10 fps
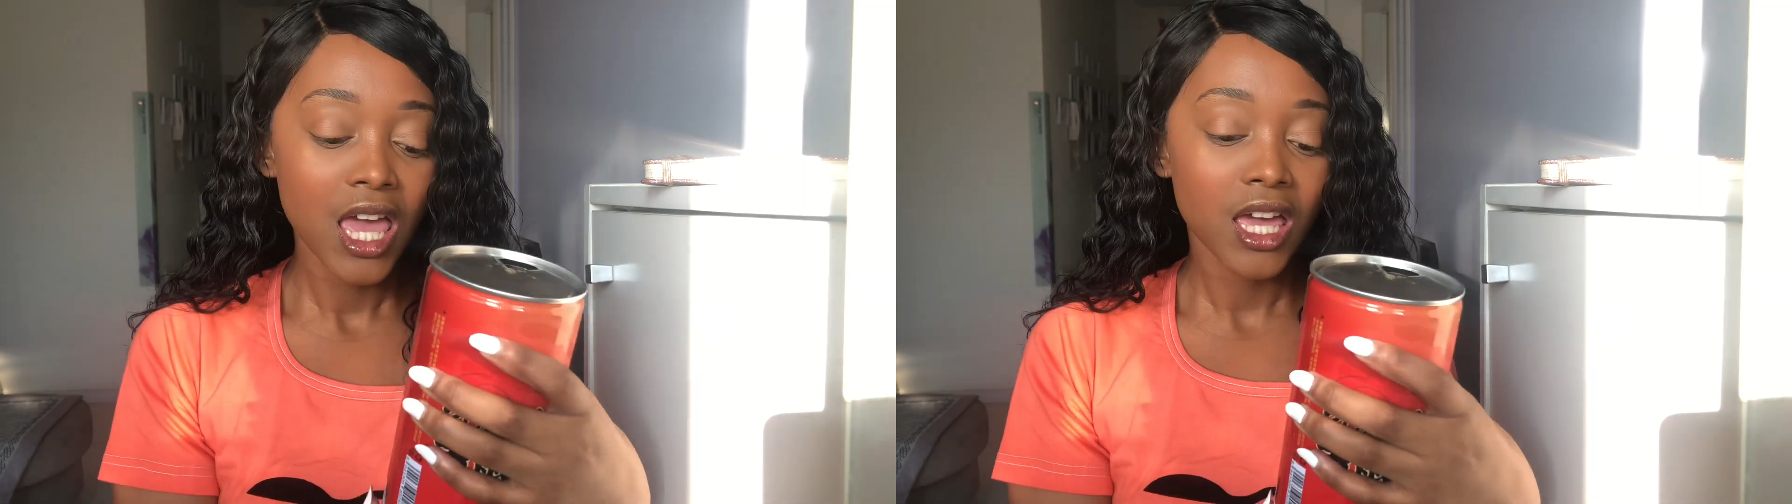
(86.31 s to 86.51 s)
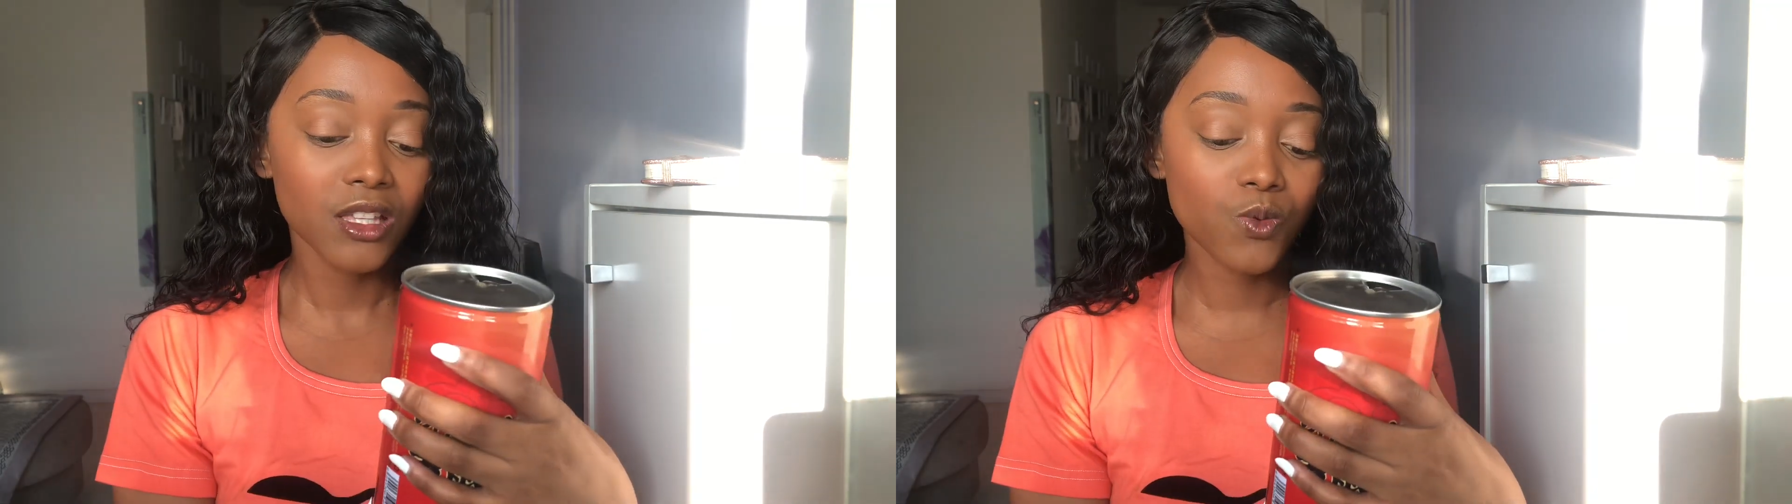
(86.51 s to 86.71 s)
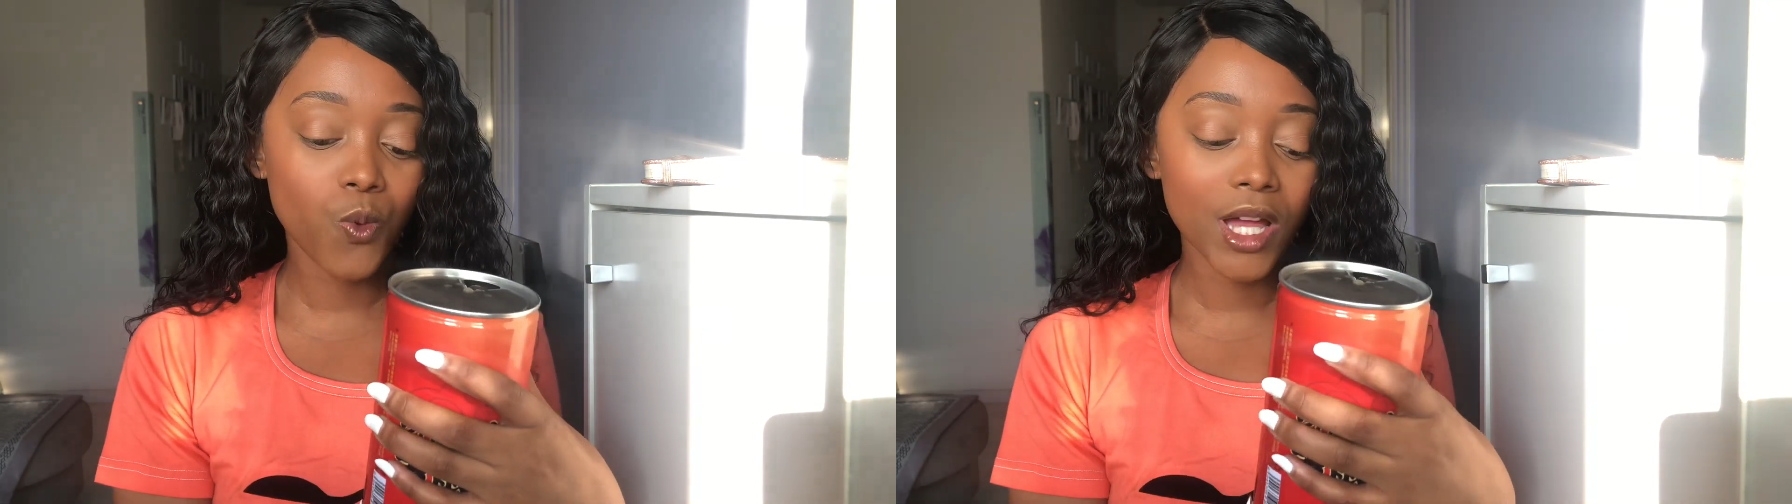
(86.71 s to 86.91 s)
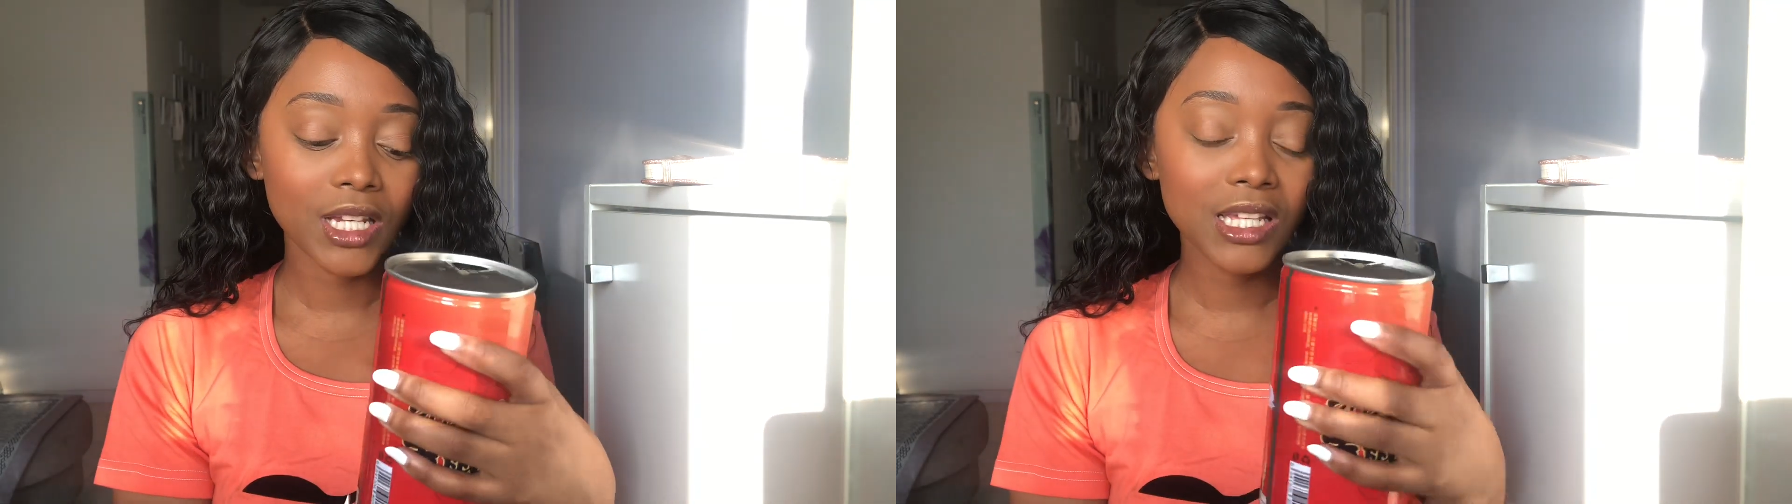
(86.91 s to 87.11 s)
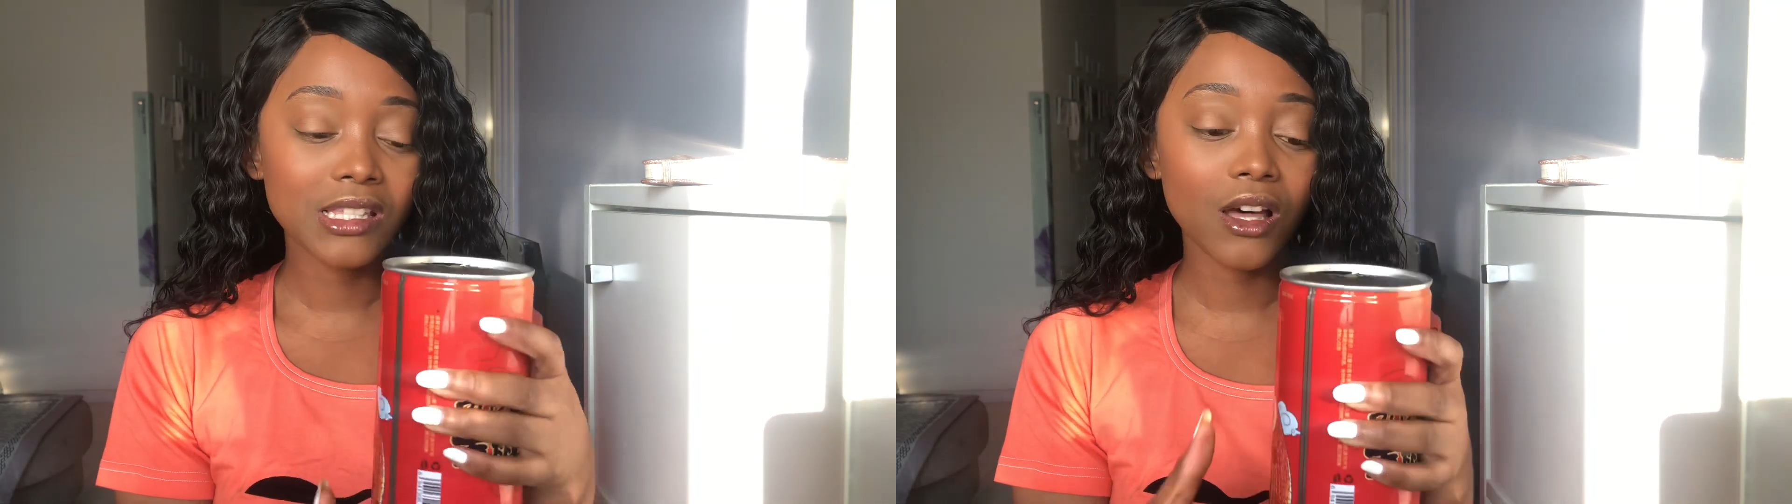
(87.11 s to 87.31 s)
It's one
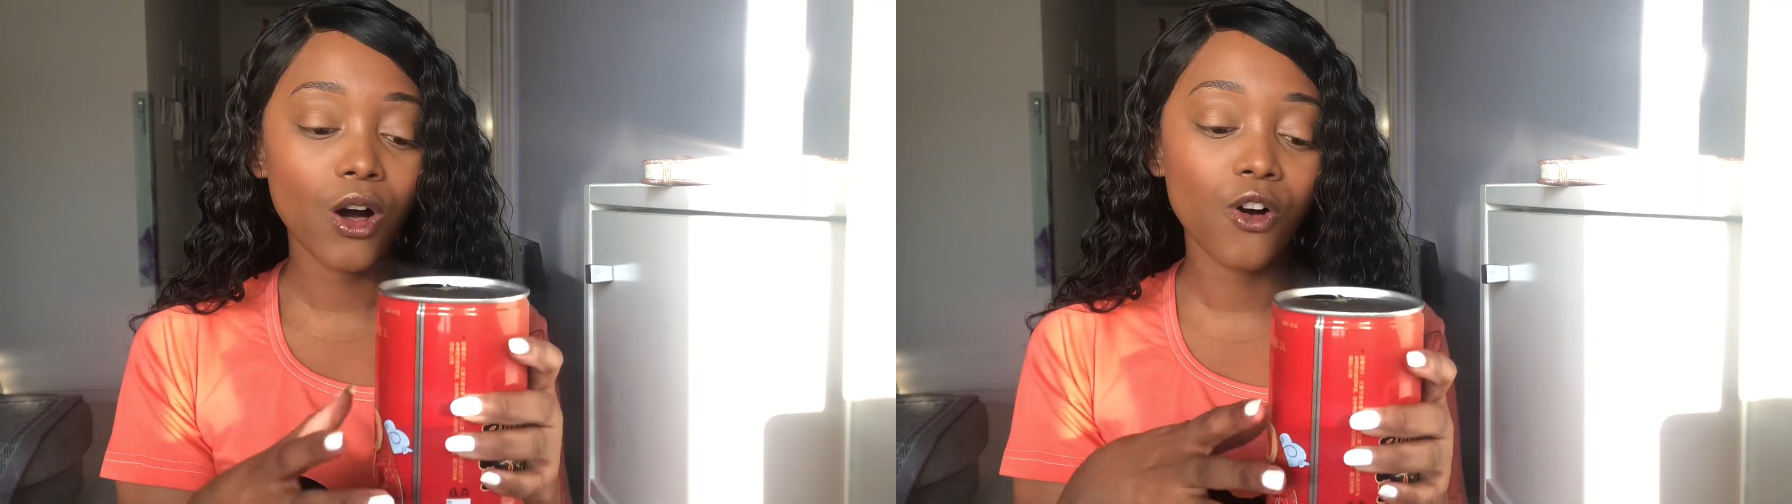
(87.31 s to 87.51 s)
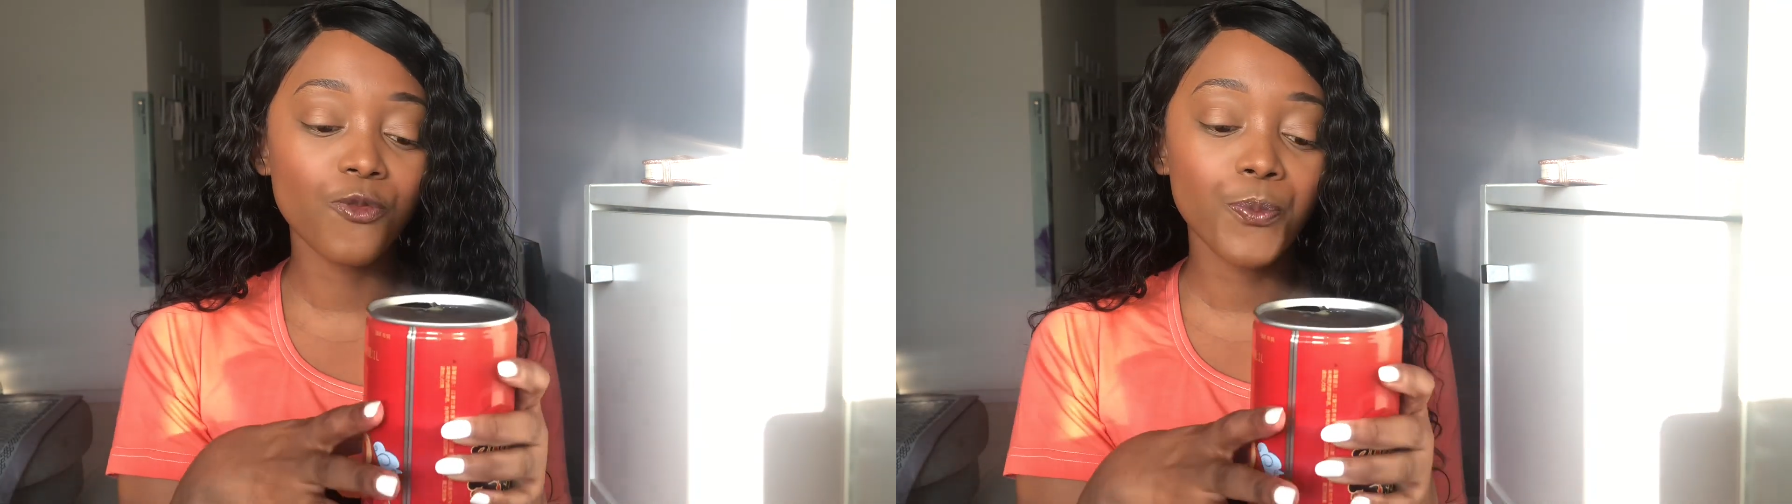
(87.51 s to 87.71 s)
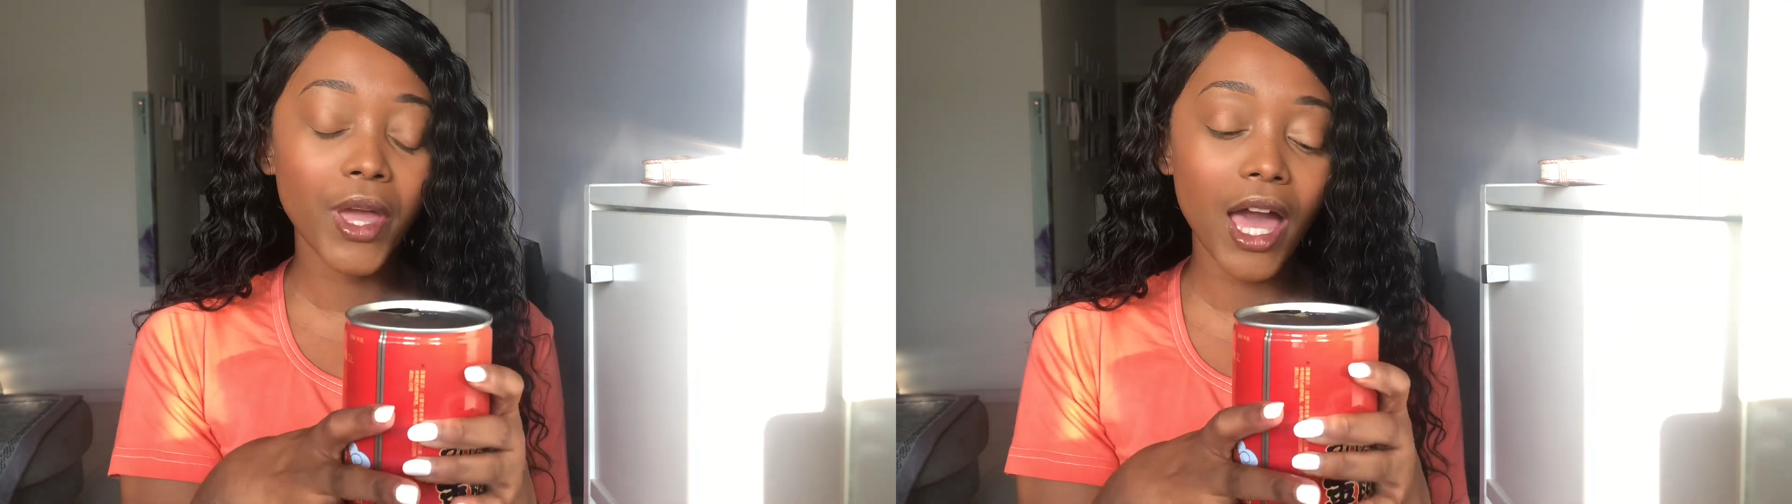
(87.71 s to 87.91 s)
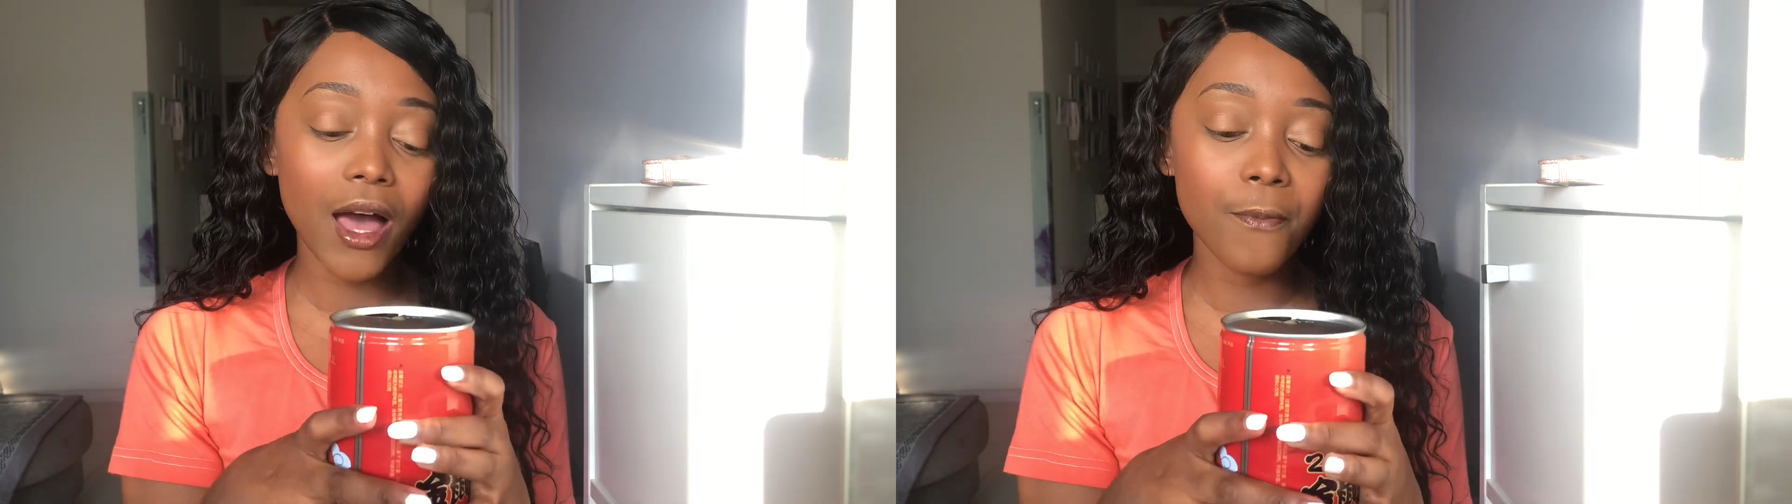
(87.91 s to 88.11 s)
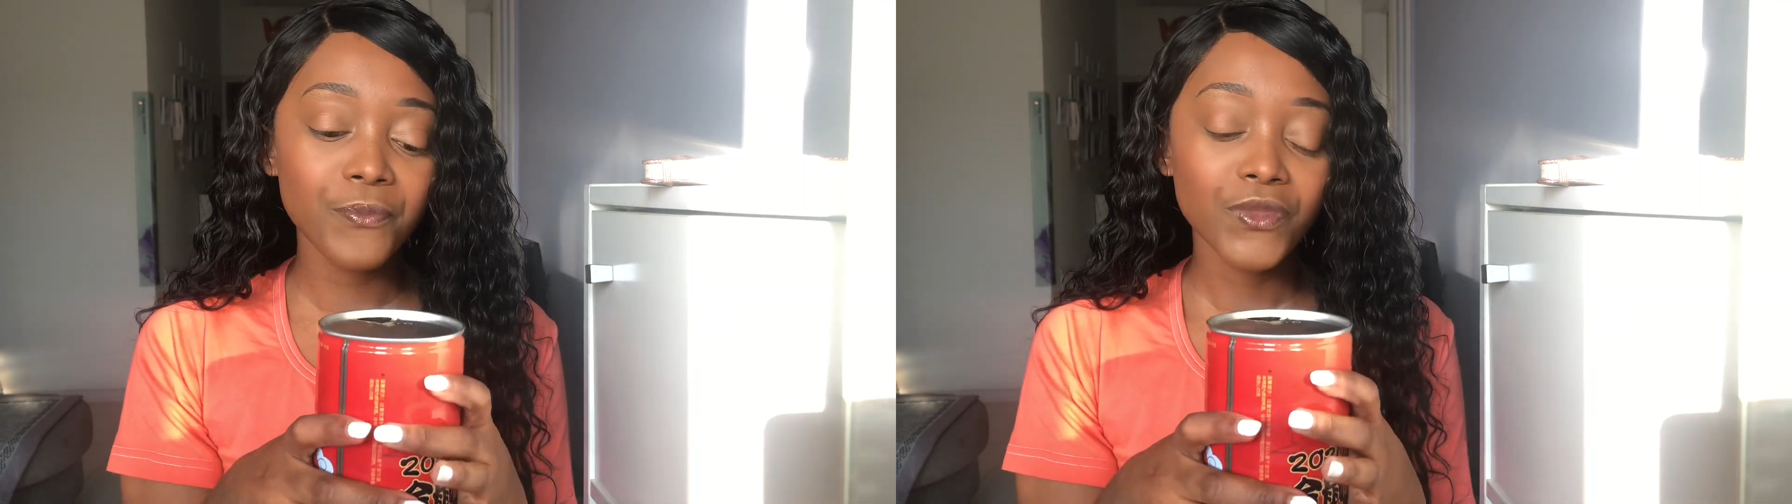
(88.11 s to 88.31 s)
liter of beer